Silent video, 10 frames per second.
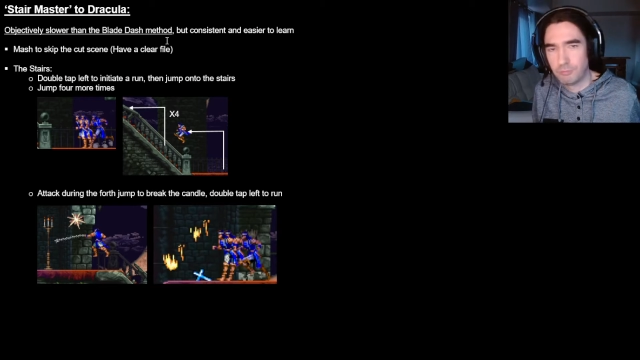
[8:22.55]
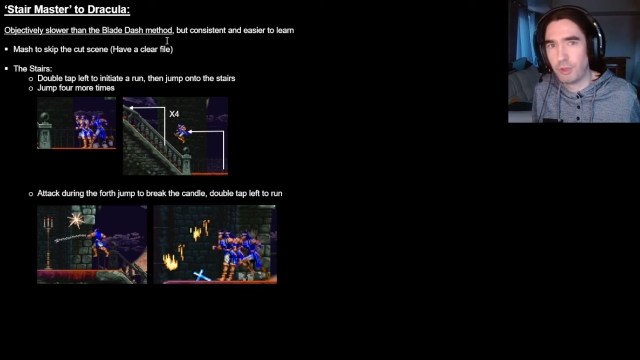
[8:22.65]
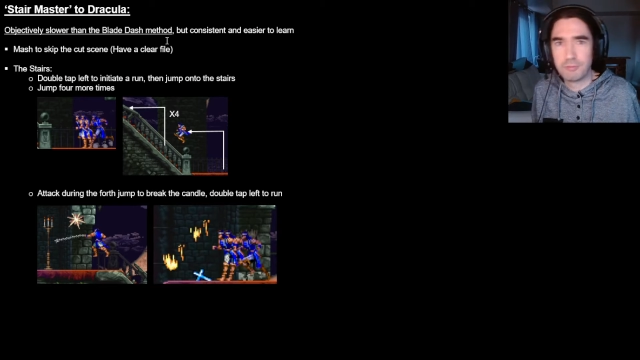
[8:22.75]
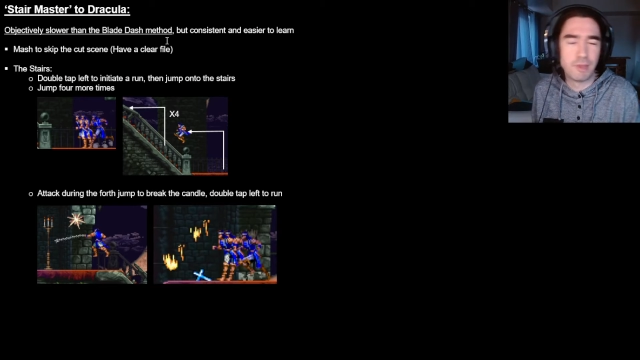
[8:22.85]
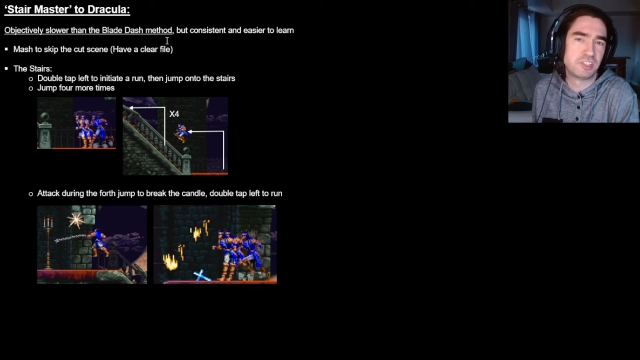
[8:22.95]

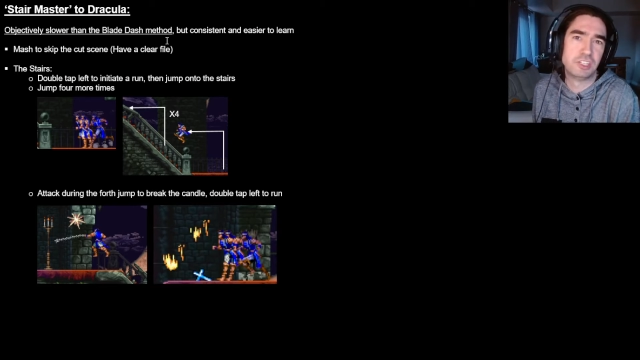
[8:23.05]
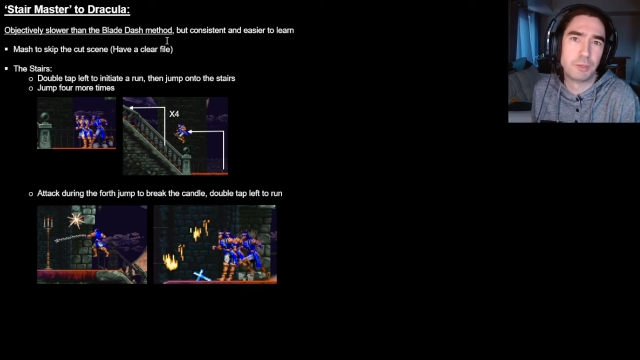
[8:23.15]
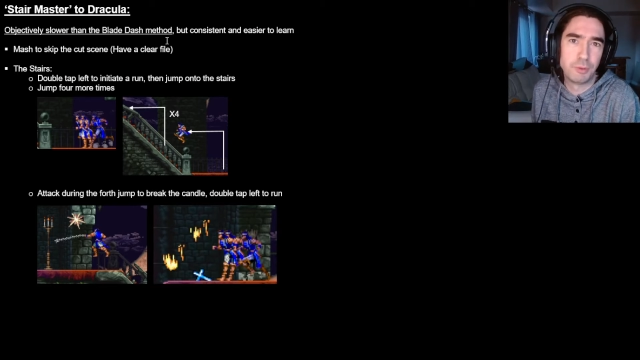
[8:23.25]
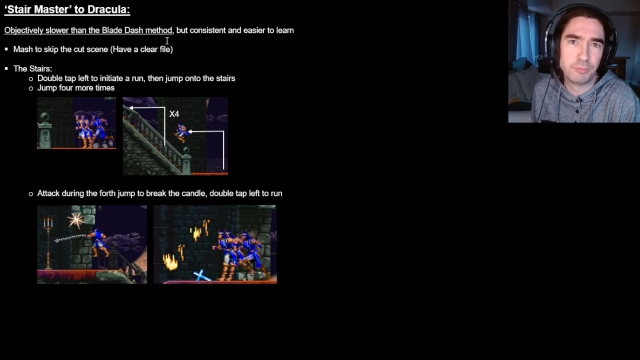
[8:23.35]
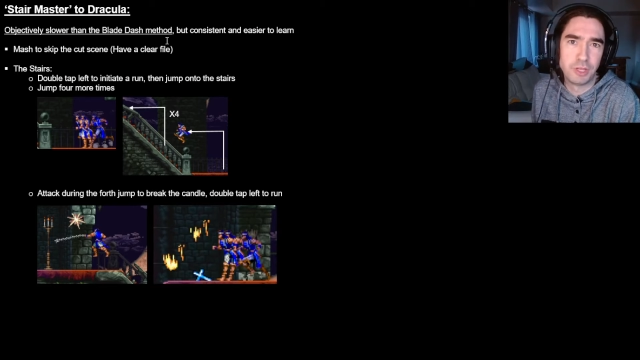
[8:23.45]
like messing
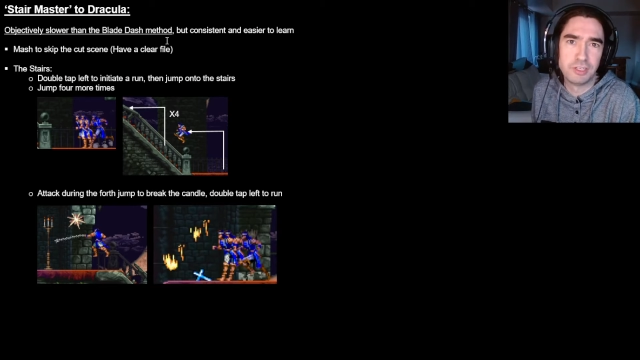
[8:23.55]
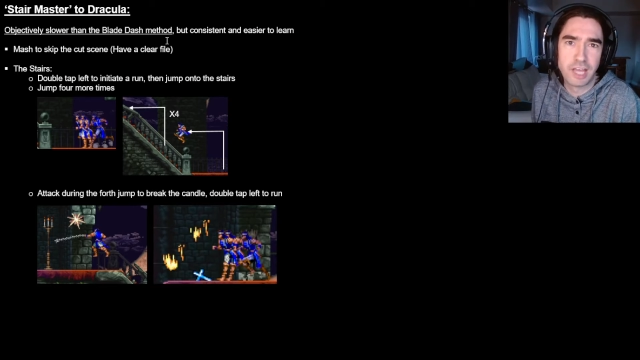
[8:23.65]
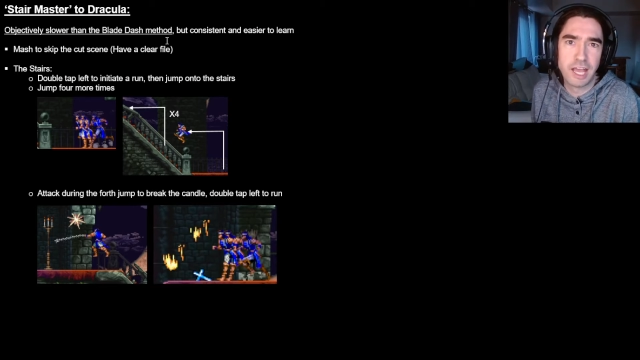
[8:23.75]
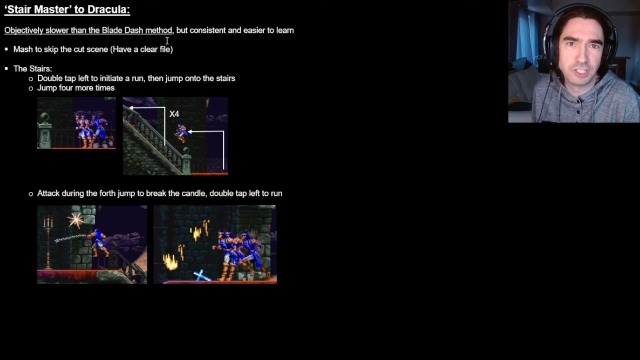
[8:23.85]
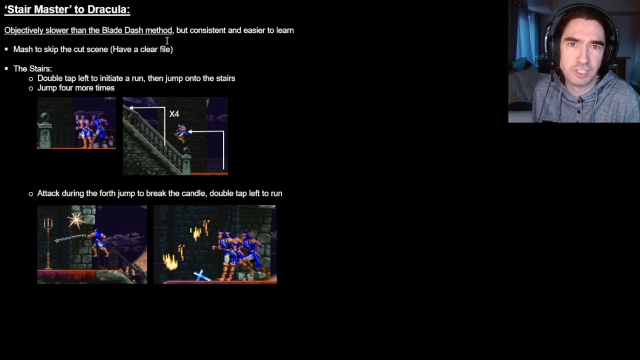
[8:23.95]
up a blade
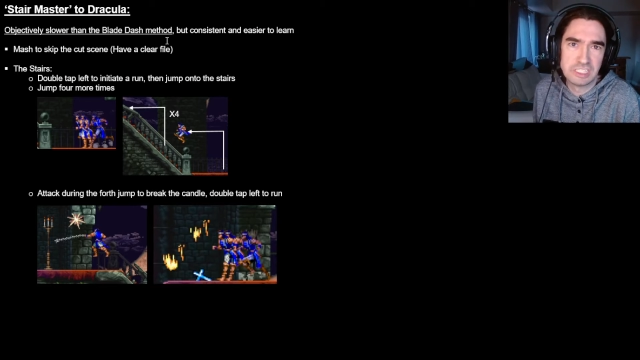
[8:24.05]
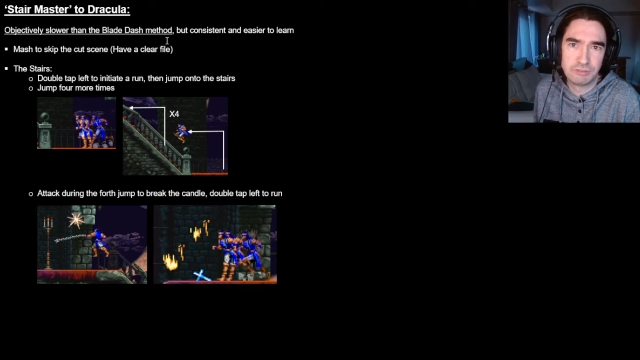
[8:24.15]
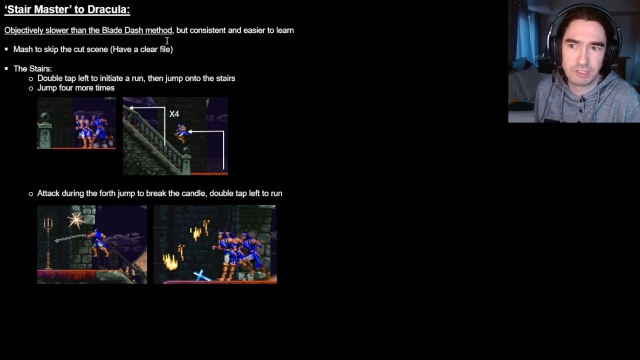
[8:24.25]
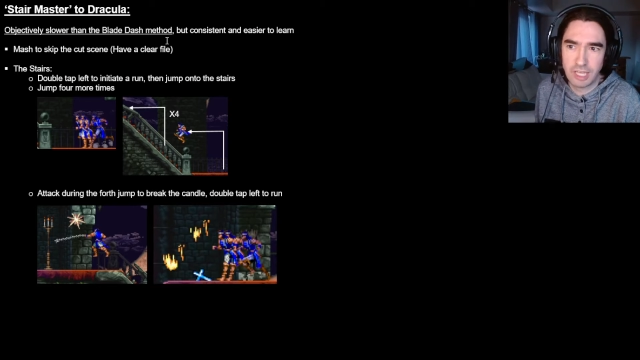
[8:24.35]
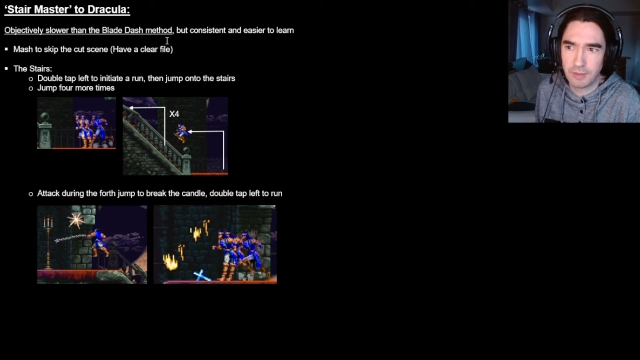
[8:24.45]
dash and
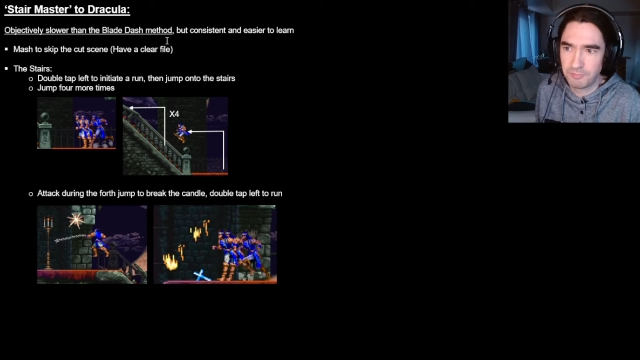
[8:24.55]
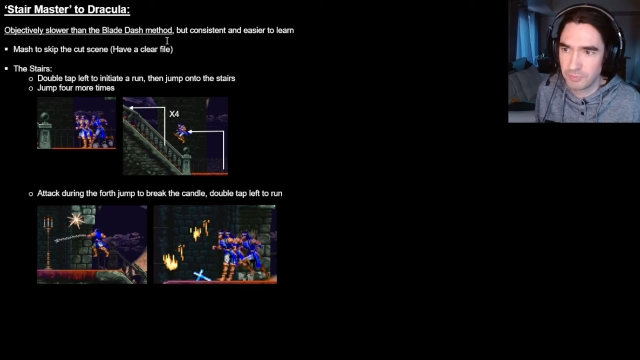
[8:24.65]
stuff like that.